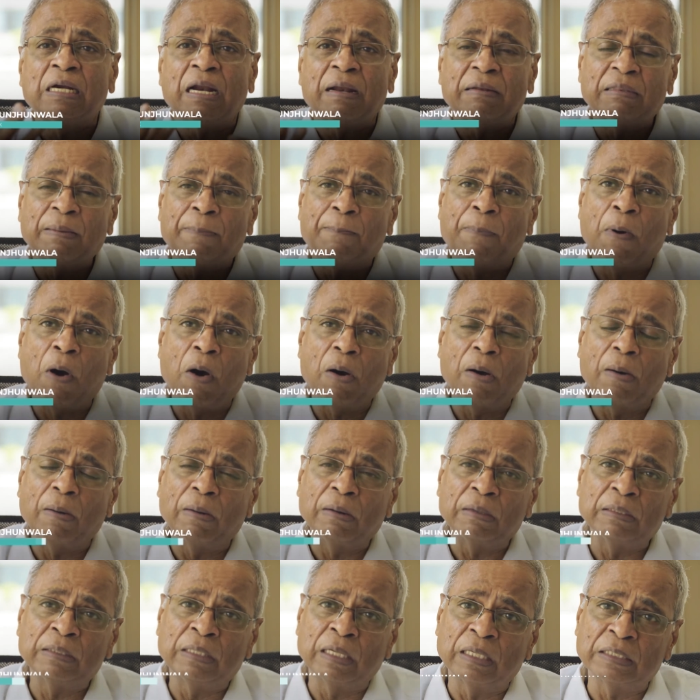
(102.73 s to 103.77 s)
the
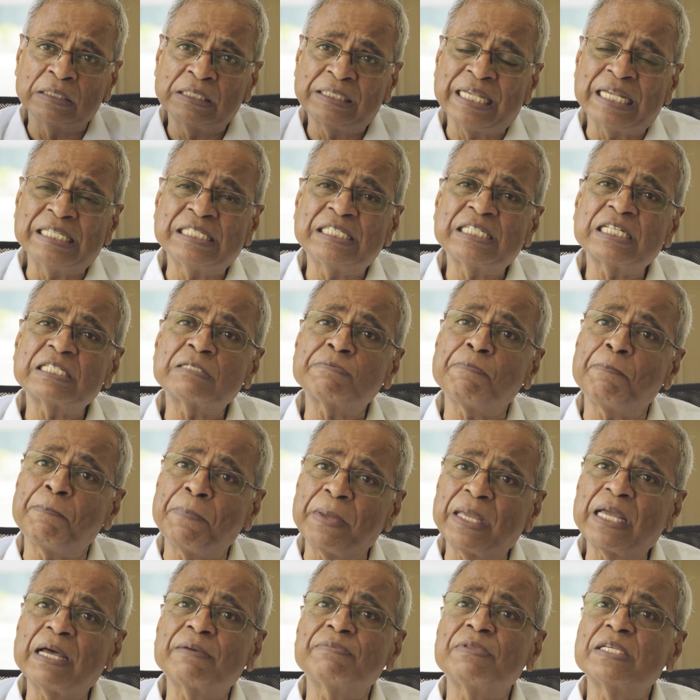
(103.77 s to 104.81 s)
sensors
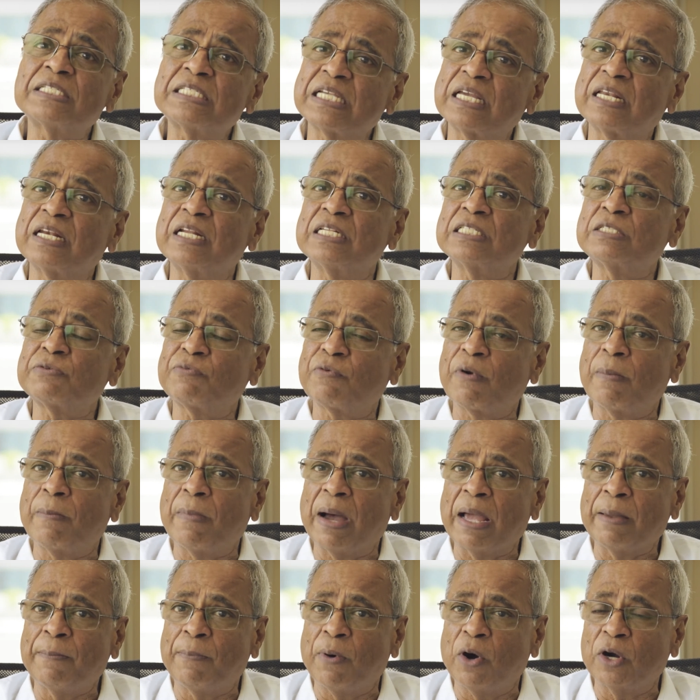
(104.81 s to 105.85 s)
pick up the signals from
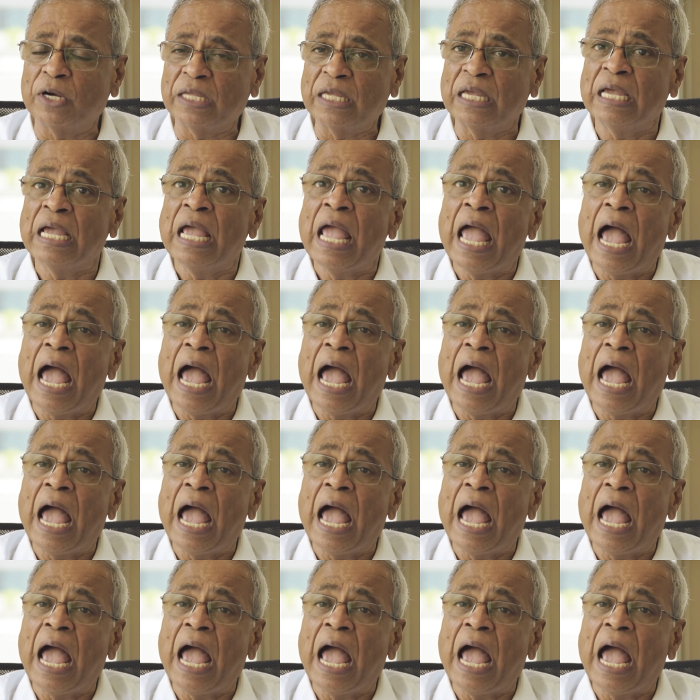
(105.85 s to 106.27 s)
my body,